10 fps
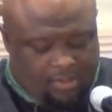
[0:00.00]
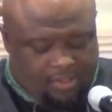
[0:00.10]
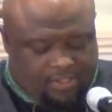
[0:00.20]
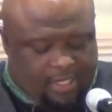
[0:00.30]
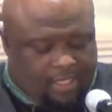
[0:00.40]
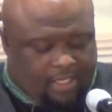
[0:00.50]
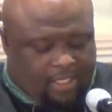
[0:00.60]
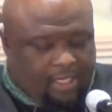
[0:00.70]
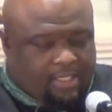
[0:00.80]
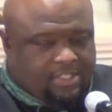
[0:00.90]
2
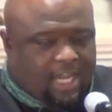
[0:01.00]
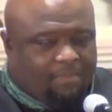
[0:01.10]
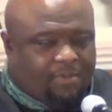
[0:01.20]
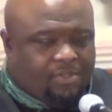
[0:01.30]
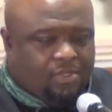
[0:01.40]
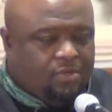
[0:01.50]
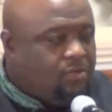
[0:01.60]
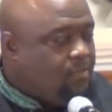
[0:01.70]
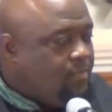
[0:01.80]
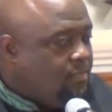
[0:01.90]
Kings chapter
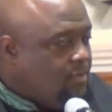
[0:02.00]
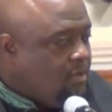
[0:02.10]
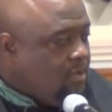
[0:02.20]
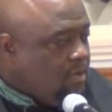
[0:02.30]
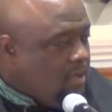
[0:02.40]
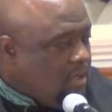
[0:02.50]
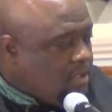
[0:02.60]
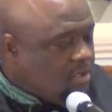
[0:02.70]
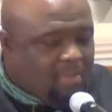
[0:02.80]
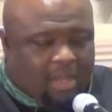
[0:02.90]
2.
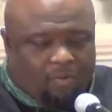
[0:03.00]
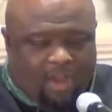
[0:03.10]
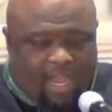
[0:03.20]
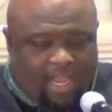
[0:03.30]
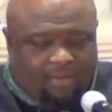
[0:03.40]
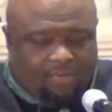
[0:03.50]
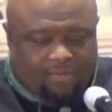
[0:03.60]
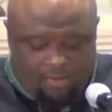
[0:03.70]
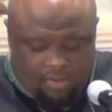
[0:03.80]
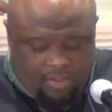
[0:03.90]
To my wife,
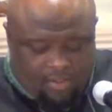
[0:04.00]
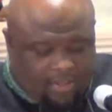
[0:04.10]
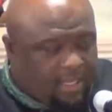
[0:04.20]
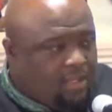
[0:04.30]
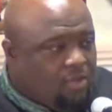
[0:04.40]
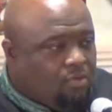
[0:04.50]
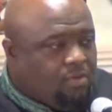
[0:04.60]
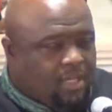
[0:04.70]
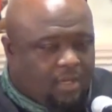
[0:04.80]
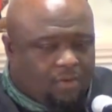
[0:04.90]
thank you,
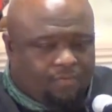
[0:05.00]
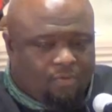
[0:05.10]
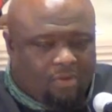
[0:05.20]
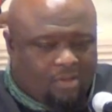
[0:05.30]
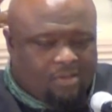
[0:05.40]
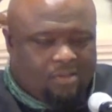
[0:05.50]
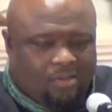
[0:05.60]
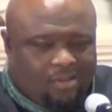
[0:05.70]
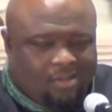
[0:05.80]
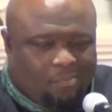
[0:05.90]
dear, for
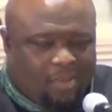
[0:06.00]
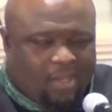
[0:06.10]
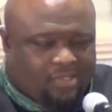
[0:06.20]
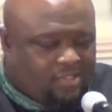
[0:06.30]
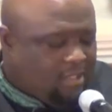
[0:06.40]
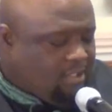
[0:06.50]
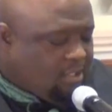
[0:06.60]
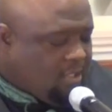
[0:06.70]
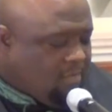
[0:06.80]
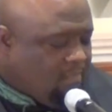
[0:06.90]
being such
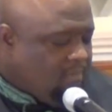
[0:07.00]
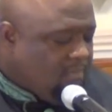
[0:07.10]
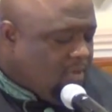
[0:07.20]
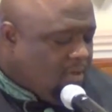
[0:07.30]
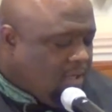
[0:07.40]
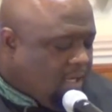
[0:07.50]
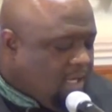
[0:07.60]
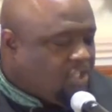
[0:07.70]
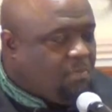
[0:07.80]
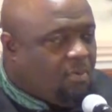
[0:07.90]
an
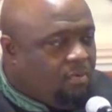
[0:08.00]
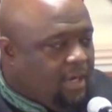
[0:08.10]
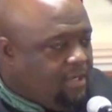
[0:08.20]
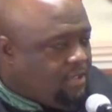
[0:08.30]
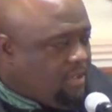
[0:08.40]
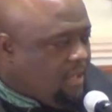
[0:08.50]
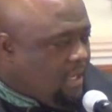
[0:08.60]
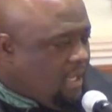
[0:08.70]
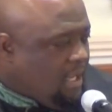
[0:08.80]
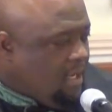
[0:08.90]
inspiration
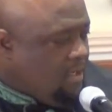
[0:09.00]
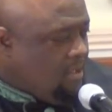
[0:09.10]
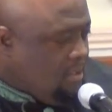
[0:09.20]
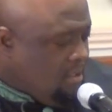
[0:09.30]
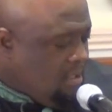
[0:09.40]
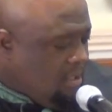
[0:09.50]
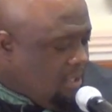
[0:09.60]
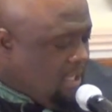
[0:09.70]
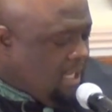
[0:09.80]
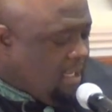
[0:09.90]
and
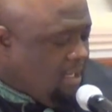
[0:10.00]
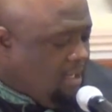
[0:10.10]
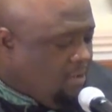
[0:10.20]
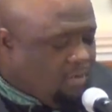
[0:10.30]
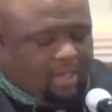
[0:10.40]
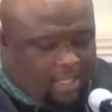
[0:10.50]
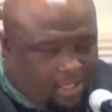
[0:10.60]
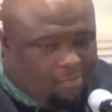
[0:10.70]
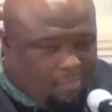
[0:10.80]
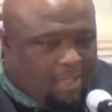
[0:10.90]
a great
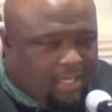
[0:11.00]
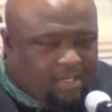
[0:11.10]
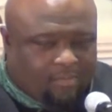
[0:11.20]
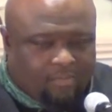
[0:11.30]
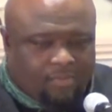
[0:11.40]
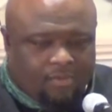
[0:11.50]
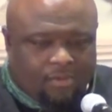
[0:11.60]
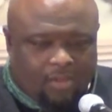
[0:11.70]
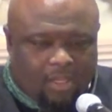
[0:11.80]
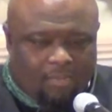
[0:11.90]
helpmeet
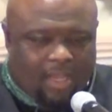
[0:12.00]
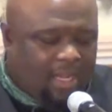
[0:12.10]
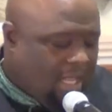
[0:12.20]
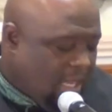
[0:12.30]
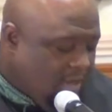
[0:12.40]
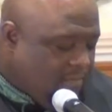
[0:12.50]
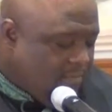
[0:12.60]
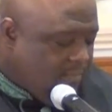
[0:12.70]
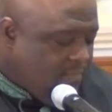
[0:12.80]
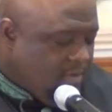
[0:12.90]
in my life.
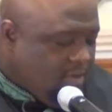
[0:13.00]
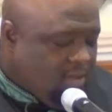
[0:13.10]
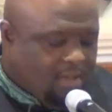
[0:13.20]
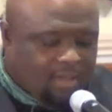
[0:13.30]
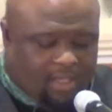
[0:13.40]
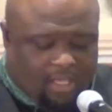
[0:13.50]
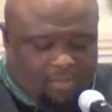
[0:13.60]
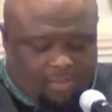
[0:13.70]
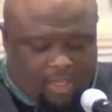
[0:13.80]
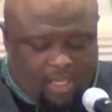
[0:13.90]

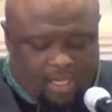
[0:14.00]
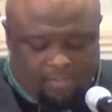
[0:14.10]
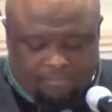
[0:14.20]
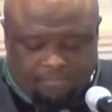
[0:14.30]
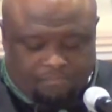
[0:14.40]
Amen.